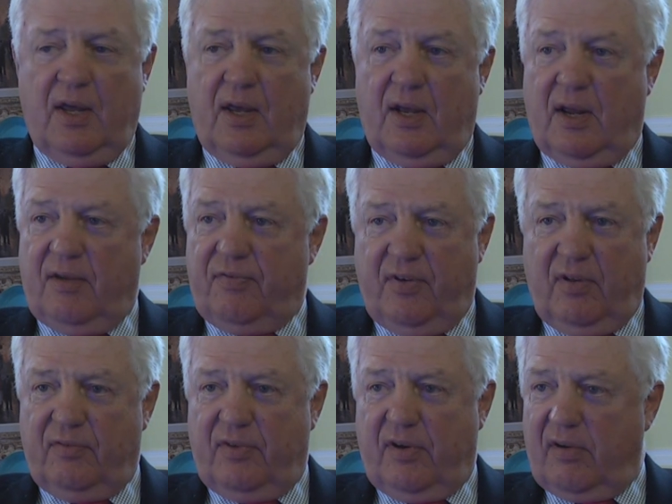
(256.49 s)
and I
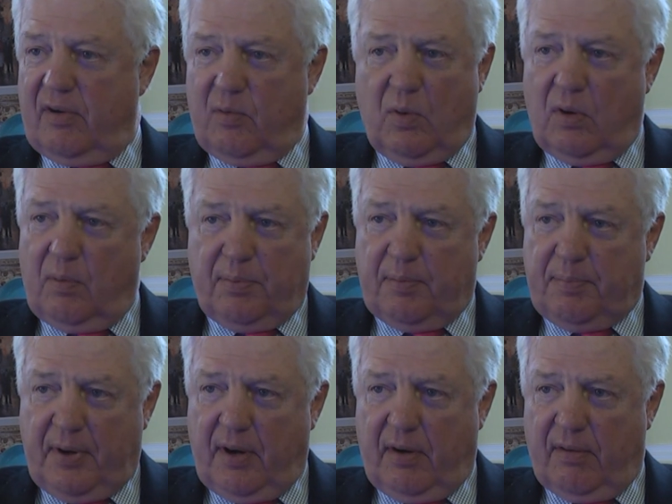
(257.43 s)
felt very well
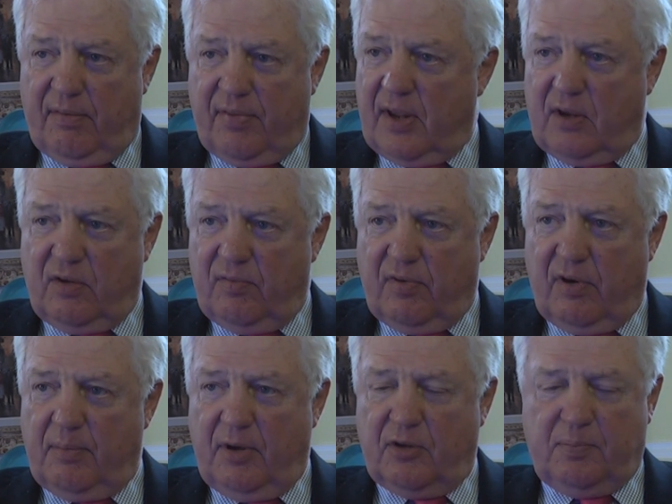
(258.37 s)
prepared. Thank you
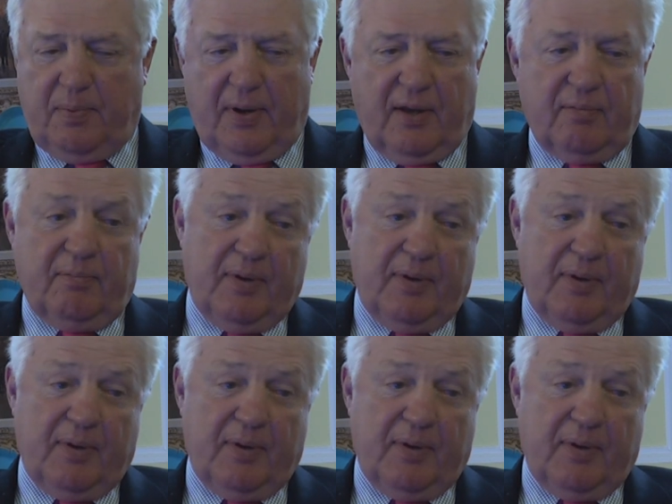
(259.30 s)
very much, Pat."